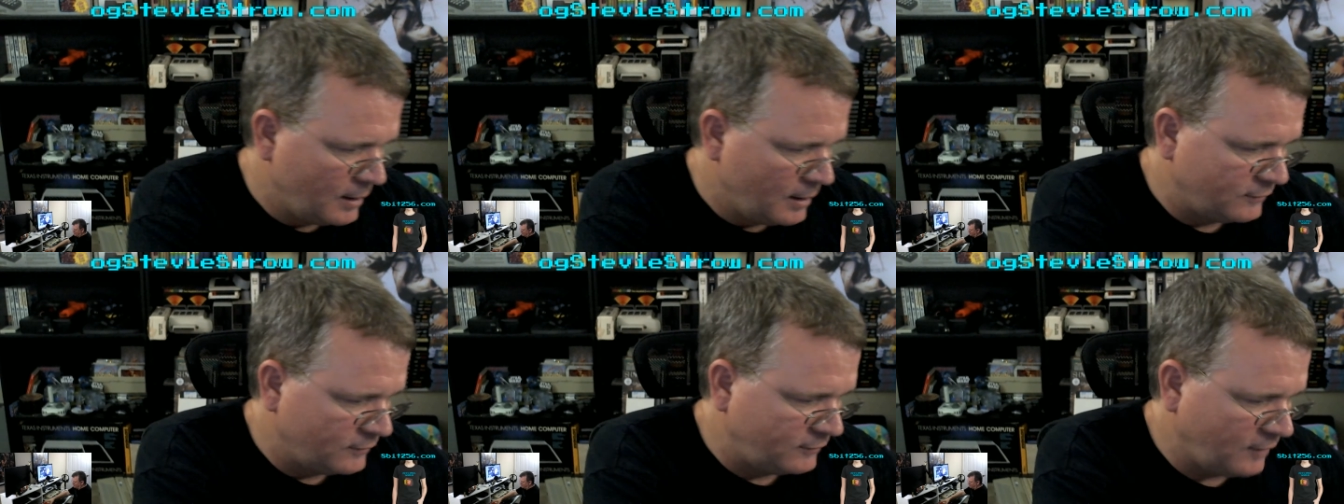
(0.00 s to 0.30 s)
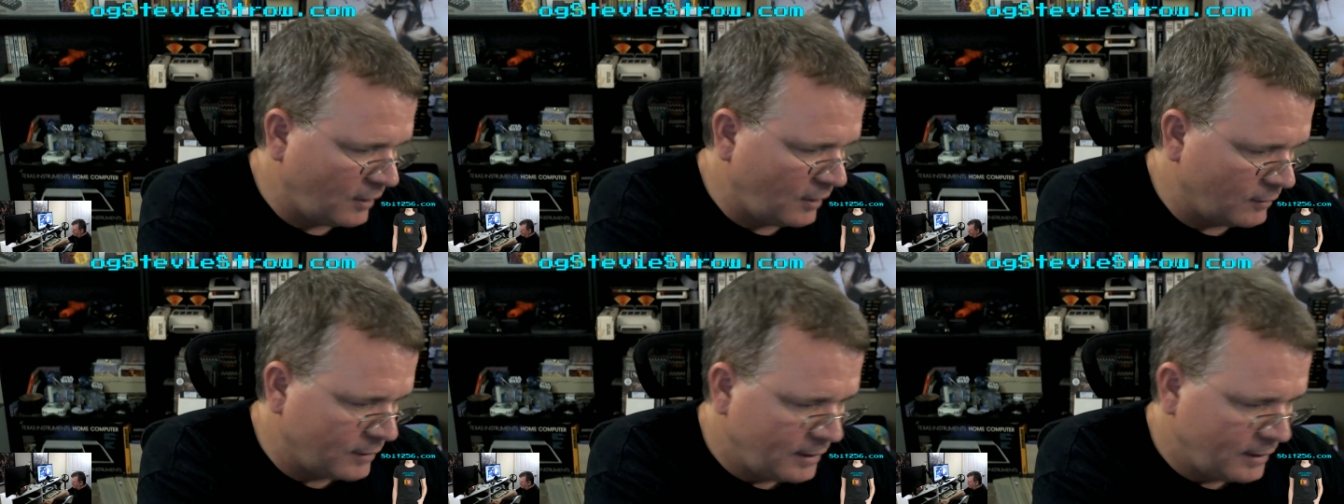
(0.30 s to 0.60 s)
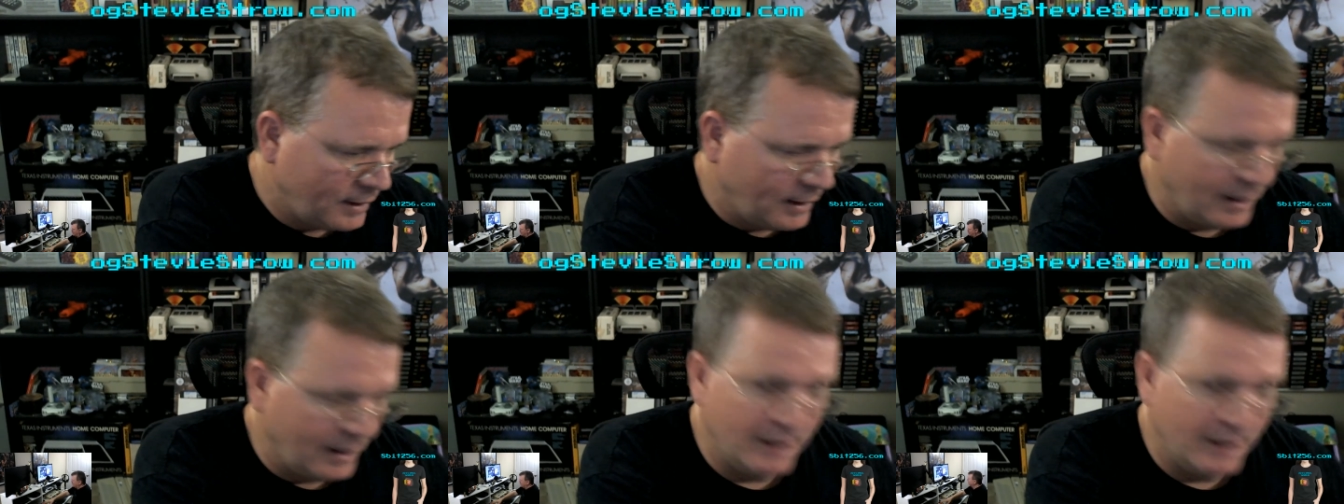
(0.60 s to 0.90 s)
So,
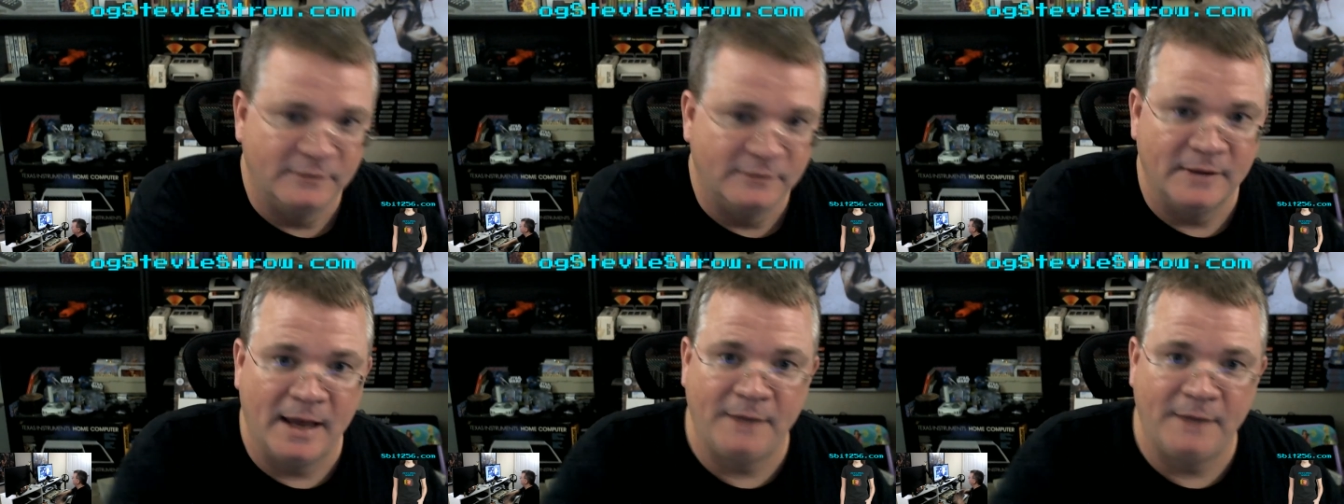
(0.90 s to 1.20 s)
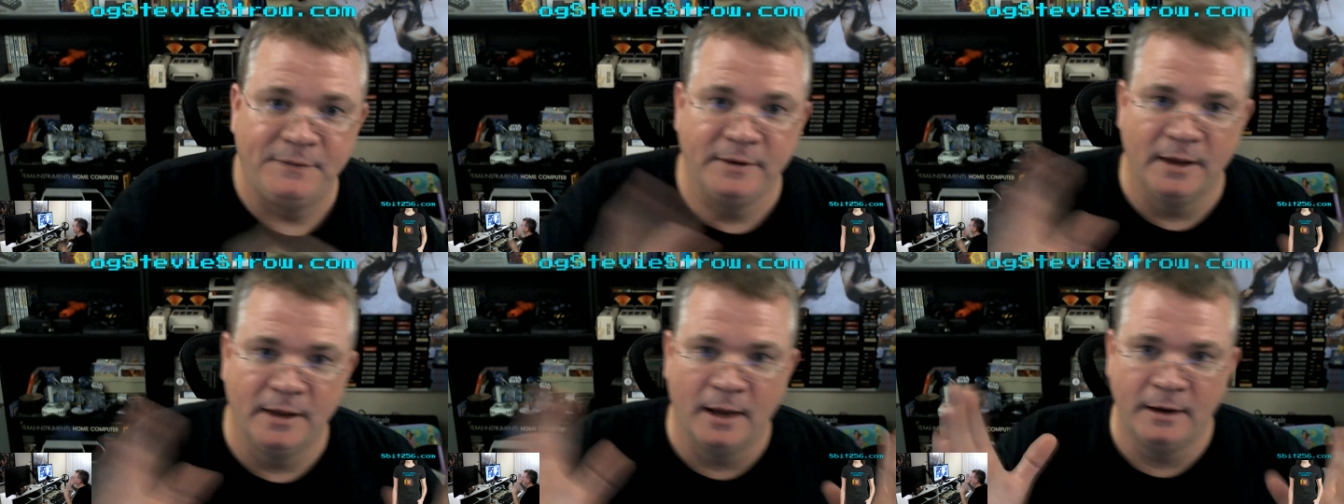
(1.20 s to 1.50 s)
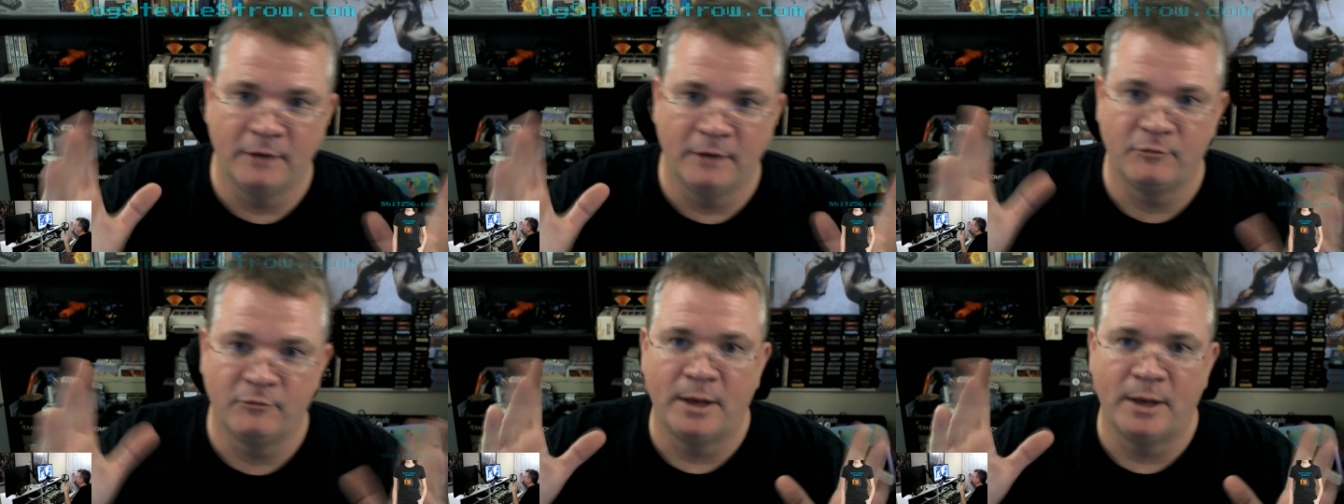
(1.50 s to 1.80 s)
is that the
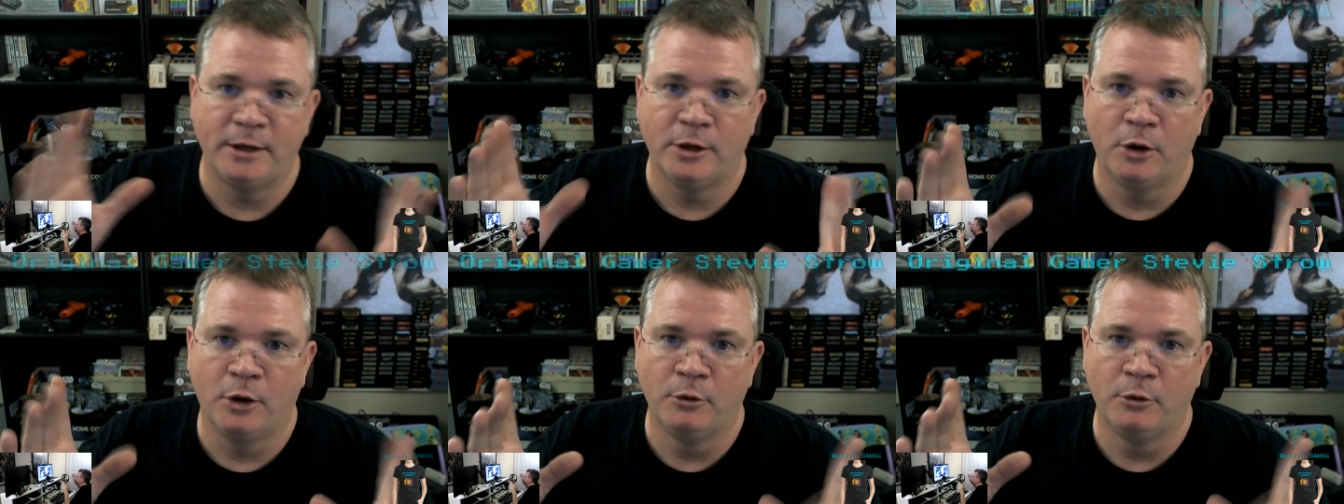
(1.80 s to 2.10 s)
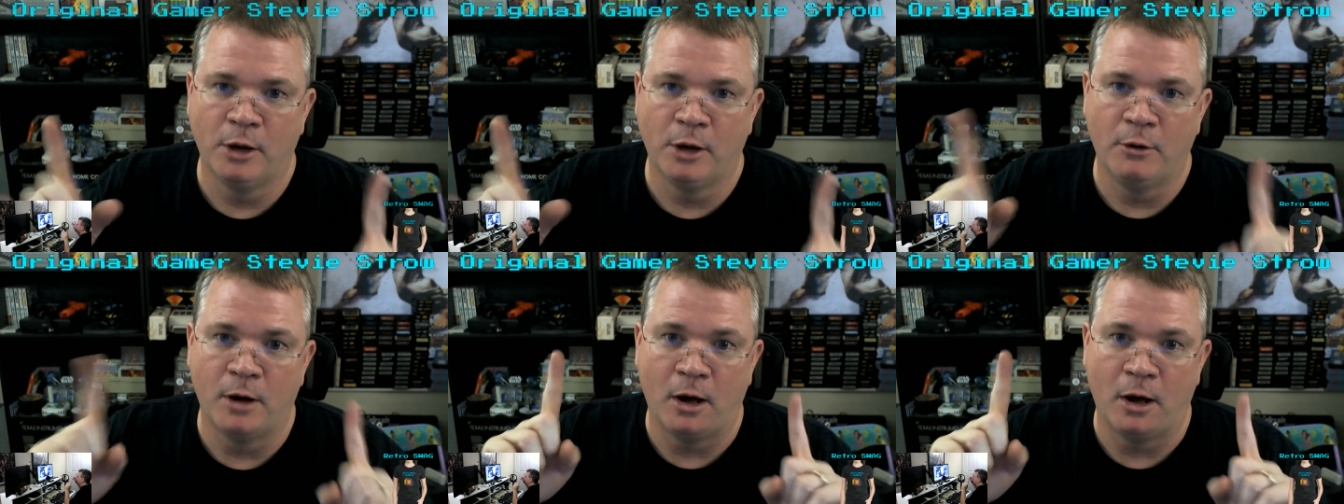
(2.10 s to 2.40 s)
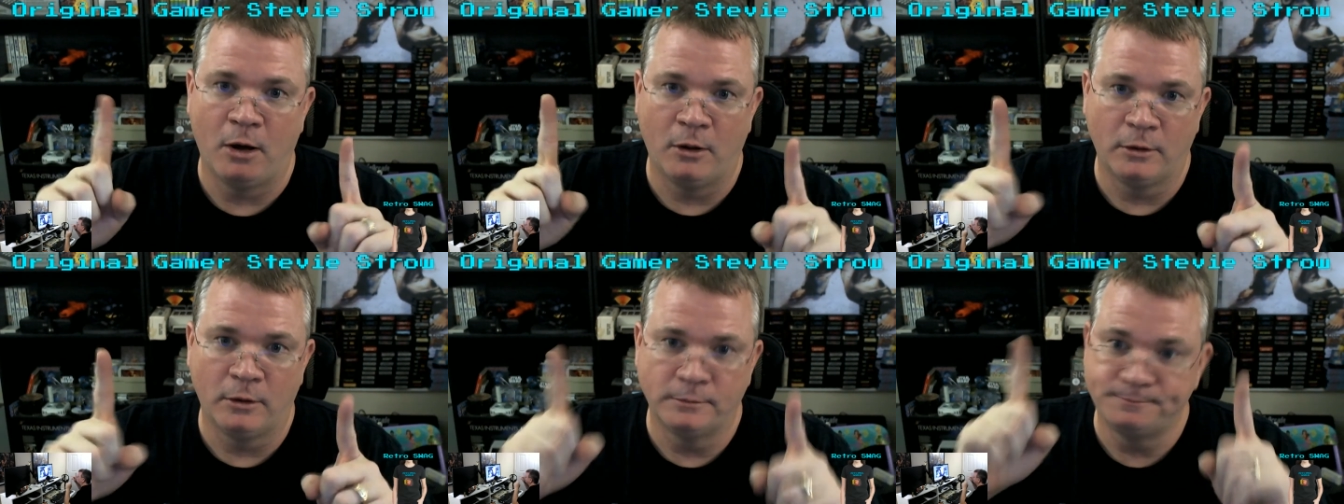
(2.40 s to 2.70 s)
end of my Coco
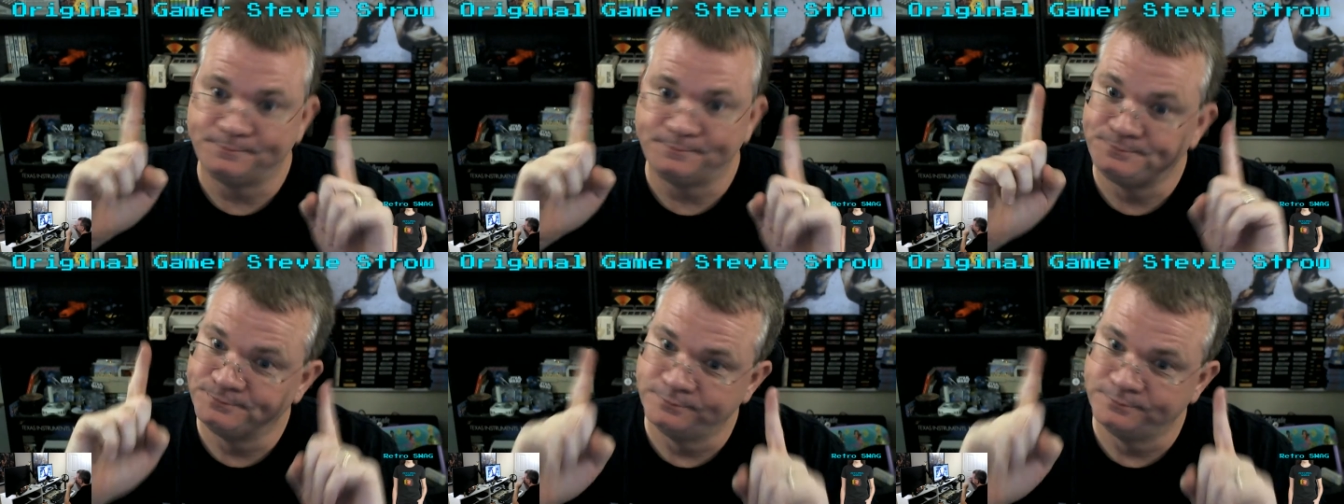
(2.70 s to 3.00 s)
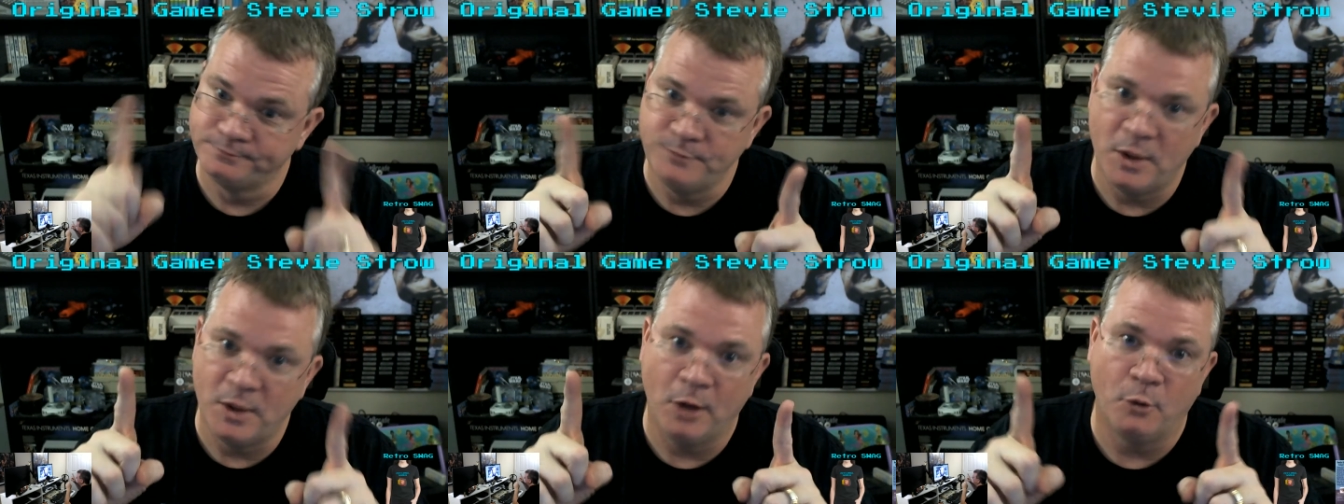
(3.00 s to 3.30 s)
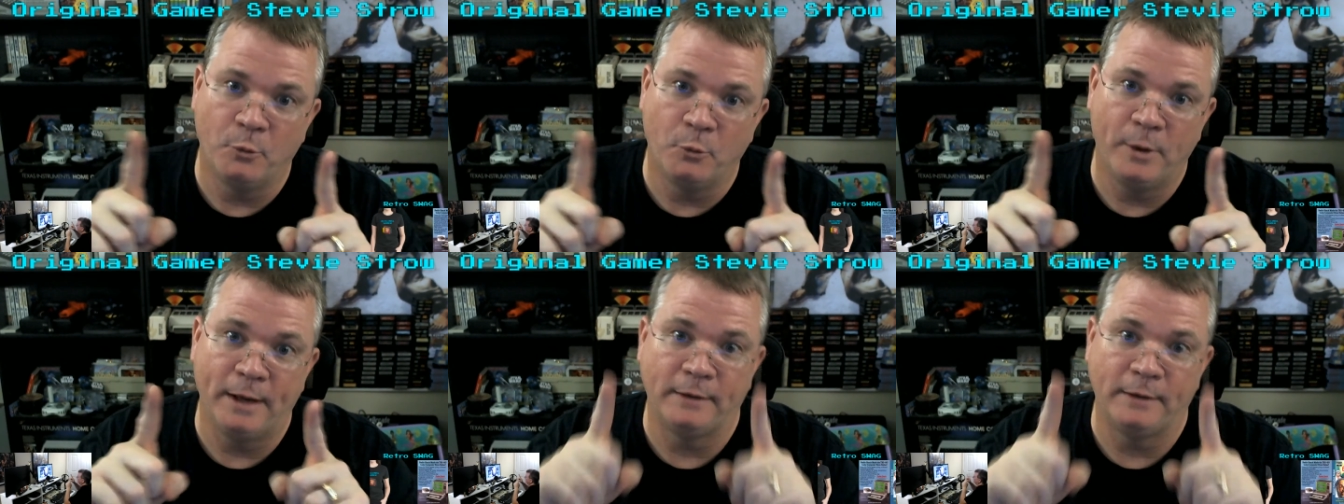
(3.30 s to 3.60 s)
haul? No,
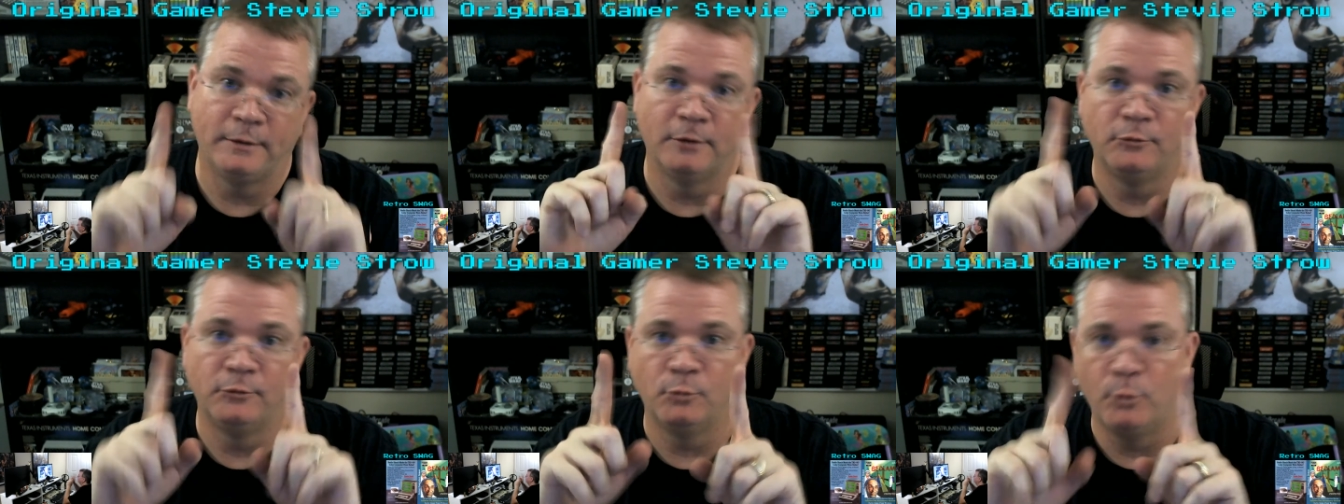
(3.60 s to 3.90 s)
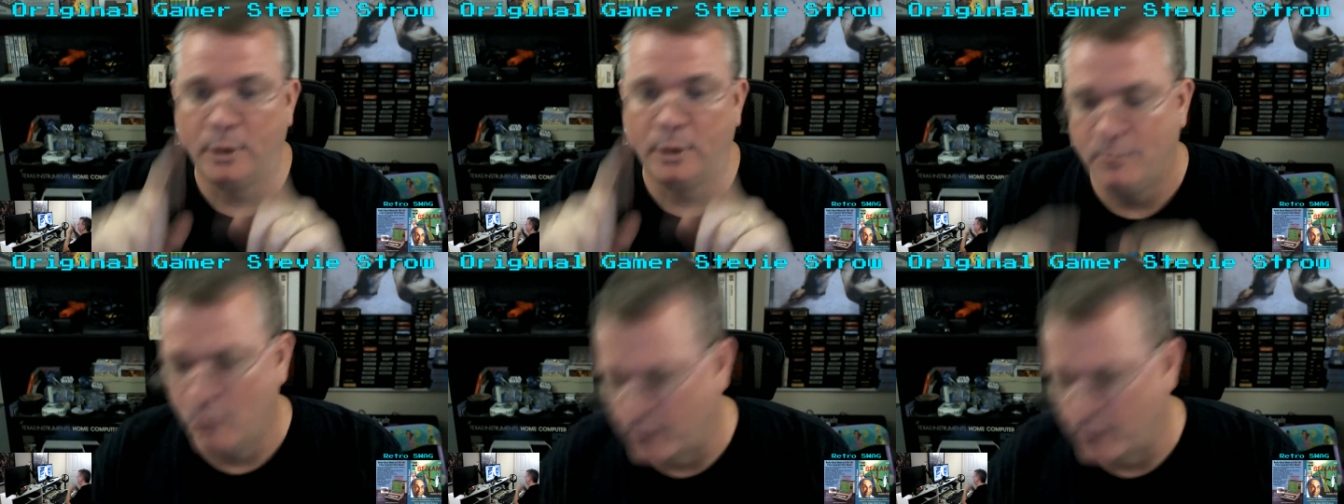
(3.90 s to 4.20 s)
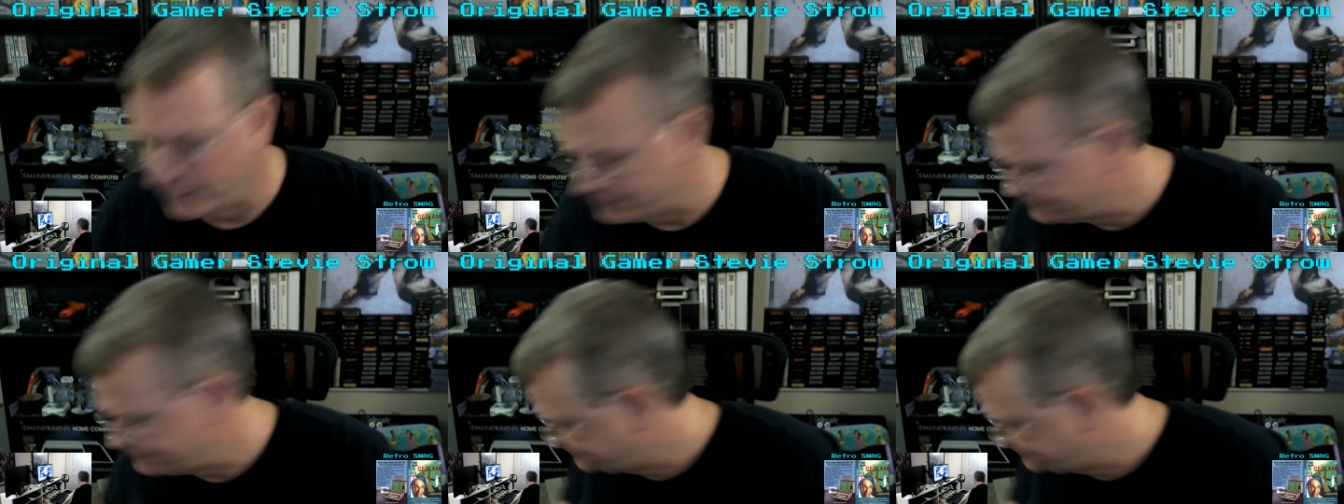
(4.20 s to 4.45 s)
wait, there's one more.